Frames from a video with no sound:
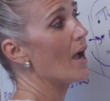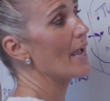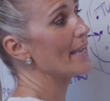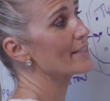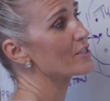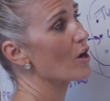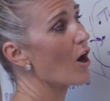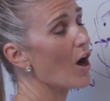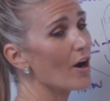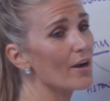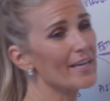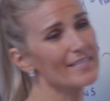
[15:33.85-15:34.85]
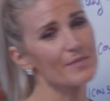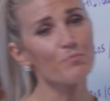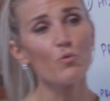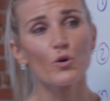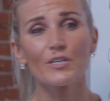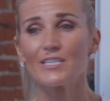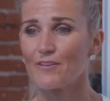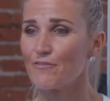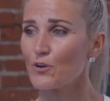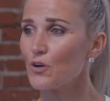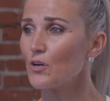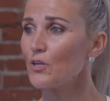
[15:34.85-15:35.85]
it's more
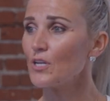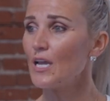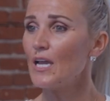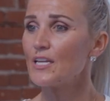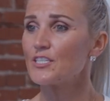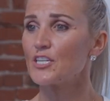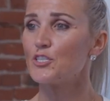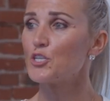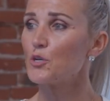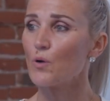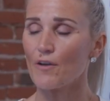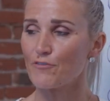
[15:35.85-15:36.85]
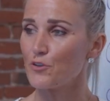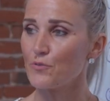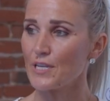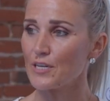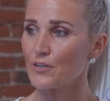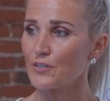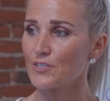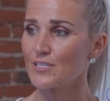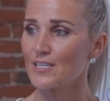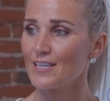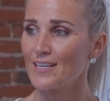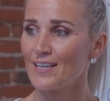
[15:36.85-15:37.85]
difficult to do a few
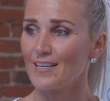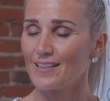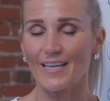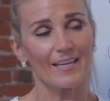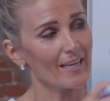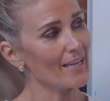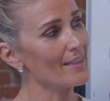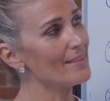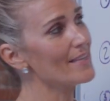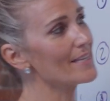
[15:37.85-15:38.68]
needles. Like in